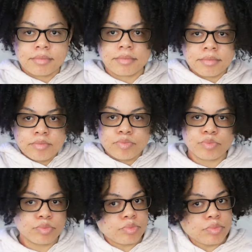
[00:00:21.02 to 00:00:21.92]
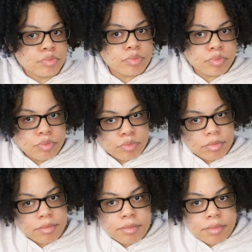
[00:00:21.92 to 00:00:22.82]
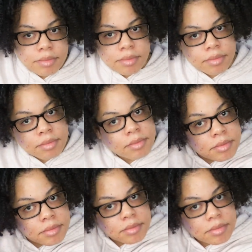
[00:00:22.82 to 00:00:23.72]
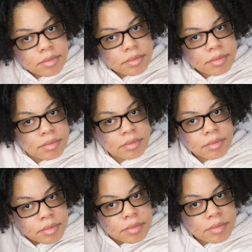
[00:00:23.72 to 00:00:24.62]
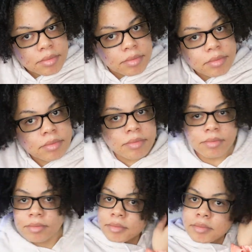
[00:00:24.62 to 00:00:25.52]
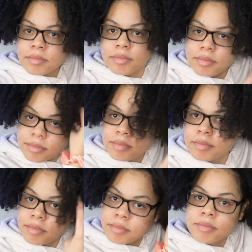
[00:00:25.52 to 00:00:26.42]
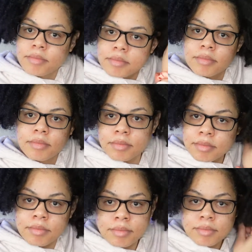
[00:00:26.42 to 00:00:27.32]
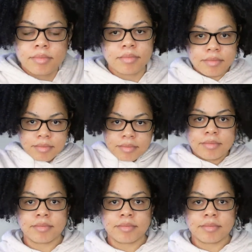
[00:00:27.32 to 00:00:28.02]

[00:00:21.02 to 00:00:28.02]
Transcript: I'll also be trying out a new deep conditioner which I'm really excited about. So I'm just showing you guys what my hair is looking